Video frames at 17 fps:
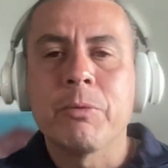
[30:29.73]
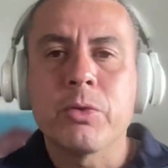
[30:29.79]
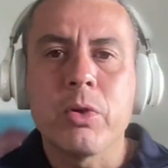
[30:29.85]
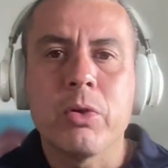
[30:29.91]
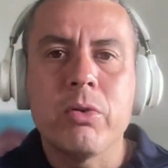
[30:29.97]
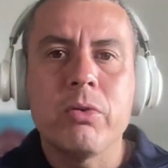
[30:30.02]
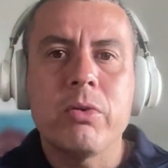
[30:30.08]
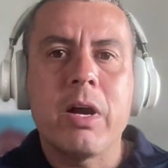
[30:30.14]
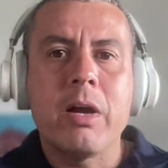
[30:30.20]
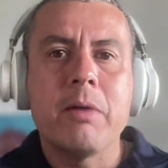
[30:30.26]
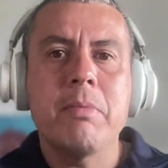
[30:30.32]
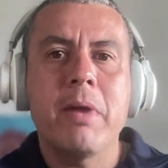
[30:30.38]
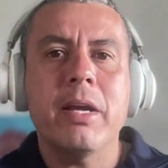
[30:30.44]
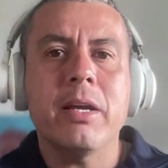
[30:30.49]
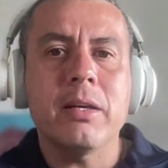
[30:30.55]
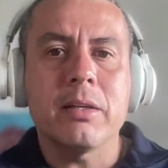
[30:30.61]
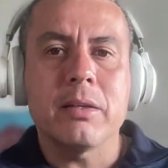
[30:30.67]
So I
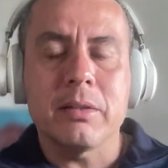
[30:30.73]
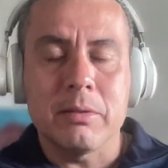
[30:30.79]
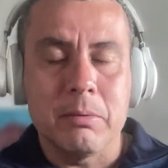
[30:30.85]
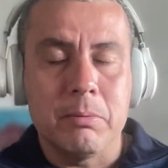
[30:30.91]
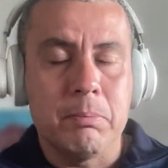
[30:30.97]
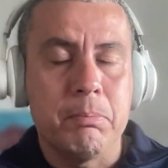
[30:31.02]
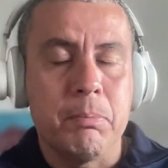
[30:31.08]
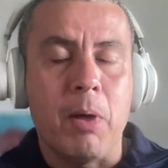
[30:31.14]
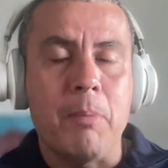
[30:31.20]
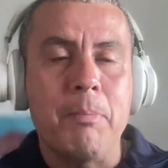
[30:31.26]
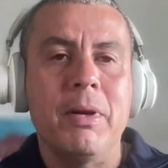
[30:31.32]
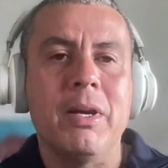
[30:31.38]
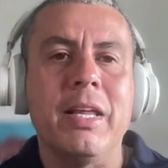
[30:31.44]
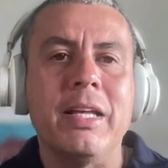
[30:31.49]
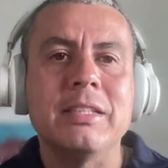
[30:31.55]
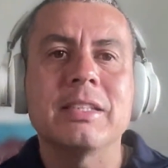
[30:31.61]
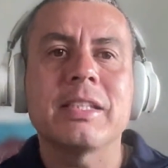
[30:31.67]
make the
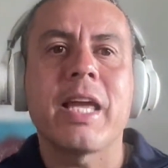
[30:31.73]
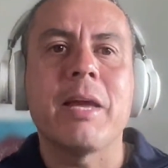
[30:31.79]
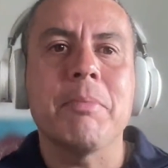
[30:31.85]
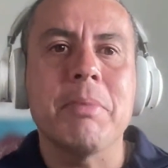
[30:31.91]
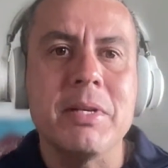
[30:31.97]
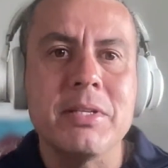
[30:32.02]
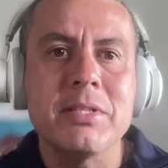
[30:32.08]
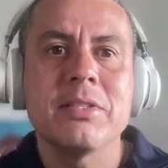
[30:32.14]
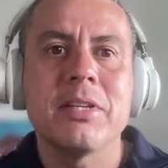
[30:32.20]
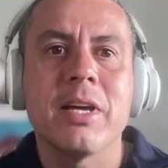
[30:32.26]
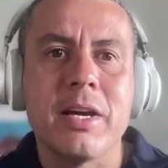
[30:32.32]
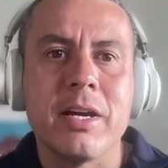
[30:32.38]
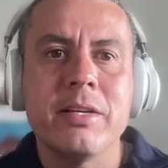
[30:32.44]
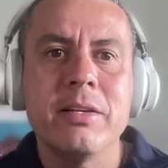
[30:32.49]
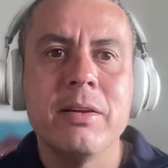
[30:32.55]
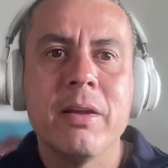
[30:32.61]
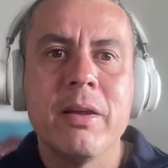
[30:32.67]
proper landscaping
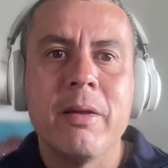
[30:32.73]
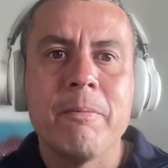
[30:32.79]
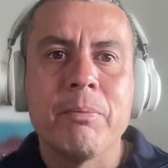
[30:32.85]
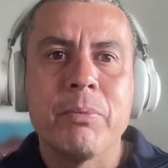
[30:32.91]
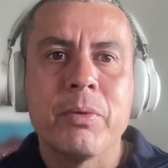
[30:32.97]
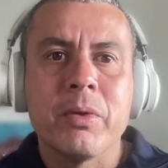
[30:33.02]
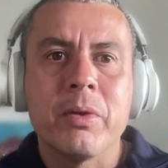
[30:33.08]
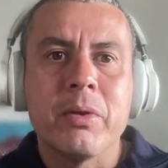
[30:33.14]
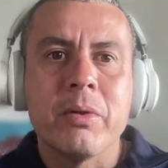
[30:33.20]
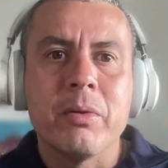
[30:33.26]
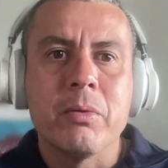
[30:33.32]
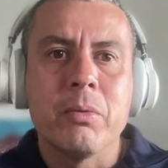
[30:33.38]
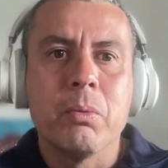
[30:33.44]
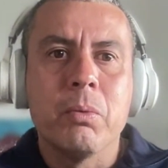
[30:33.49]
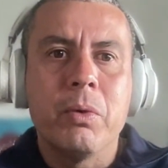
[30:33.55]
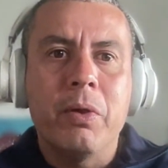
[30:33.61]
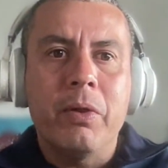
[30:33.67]
design
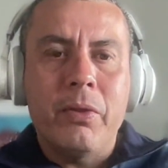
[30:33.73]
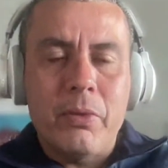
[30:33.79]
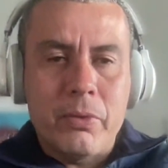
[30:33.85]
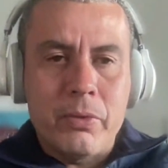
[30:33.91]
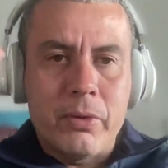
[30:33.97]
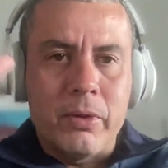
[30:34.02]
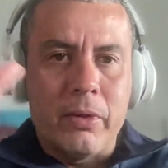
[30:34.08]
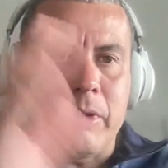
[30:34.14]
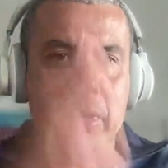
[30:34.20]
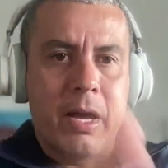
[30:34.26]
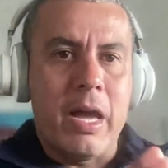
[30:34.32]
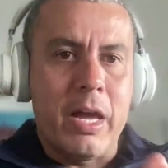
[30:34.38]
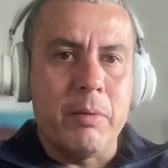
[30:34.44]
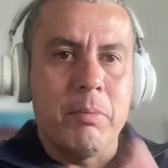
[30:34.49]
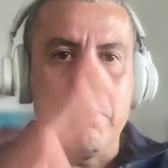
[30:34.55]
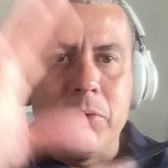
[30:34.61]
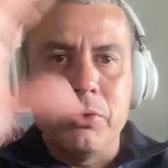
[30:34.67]
with
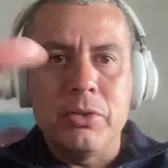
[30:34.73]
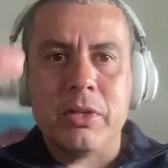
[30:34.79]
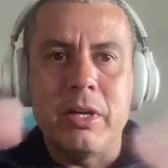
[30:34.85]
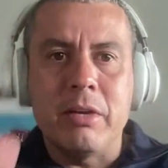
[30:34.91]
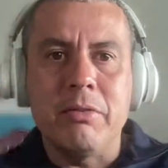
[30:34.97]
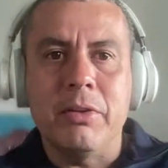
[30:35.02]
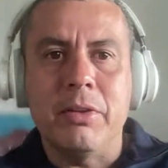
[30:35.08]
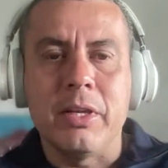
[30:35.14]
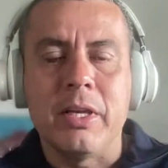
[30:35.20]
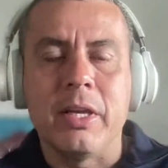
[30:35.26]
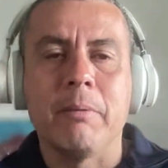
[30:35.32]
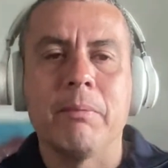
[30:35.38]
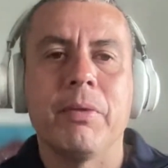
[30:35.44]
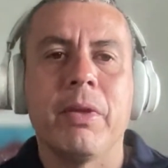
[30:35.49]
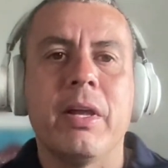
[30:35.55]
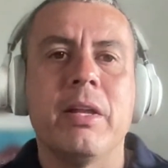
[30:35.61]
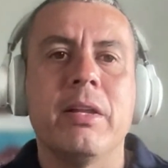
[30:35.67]
edibles and
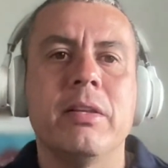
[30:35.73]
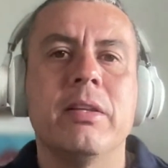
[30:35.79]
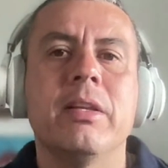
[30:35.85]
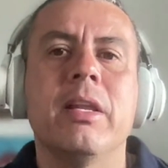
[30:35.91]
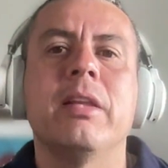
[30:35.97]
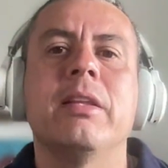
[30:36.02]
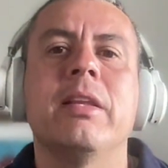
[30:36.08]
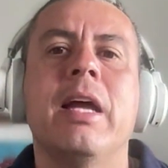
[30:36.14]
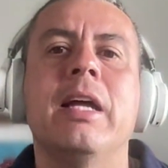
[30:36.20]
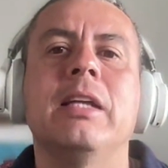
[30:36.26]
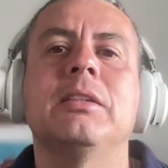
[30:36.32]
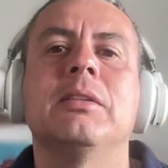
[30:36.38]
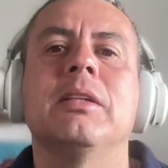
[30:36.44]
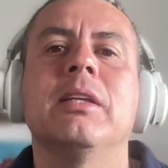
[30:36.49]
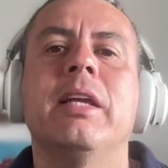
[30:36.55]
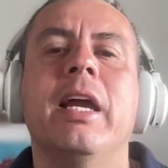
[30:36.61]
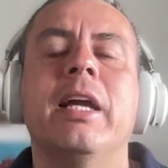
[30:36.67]
everything, and that
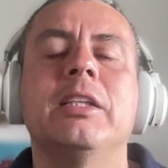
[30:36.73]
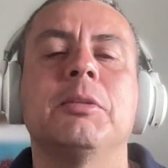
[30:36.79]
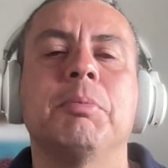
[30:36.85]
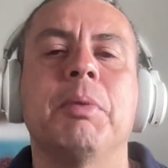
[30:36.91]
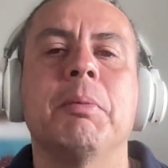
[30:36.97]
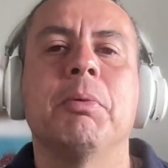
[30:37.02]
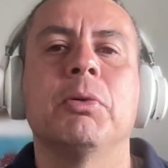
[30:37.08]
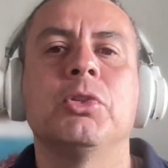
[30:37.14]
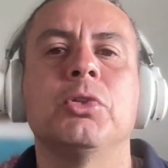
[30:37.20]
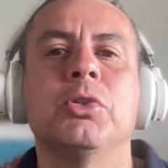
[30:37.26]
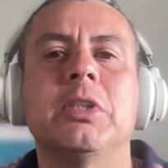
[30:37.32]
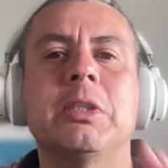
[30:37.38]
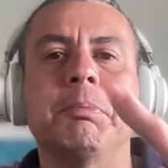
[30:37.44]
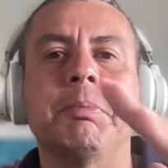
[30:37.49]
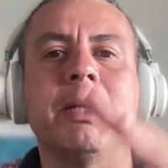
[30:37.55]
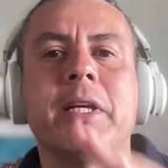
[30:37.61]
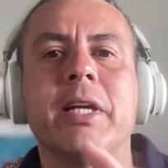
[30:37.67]
gets people to
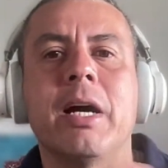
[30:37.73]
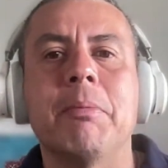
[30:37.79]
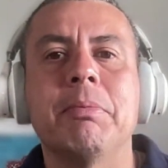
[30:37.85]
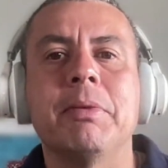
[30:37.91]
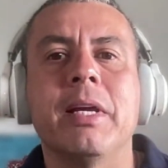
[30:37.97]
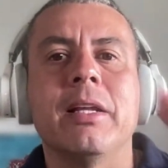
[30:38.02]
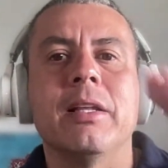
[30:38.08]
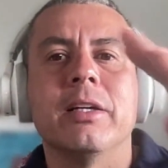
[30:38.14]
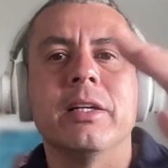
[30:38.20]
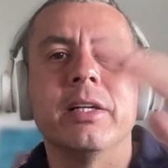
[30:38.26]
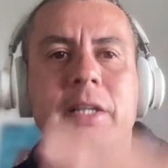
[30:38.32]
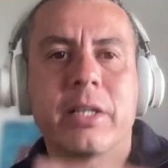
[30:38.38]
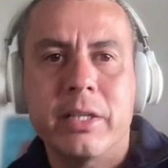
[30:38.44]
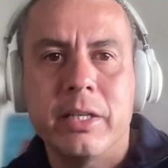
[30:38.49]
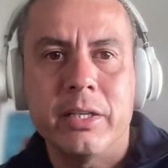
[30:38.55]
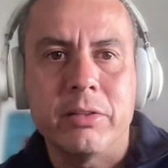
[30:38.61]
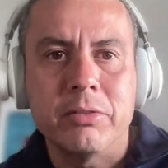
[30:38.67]
speed up their
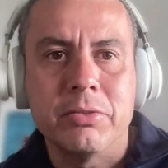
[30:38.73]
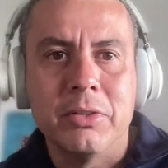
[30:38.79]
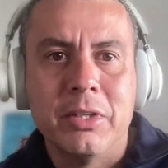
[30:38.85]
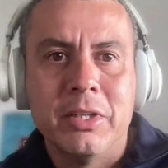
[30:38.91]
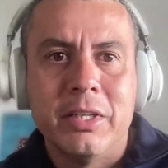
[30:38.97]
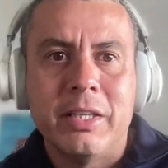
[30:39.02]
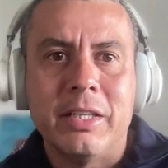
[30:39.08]
learning curve.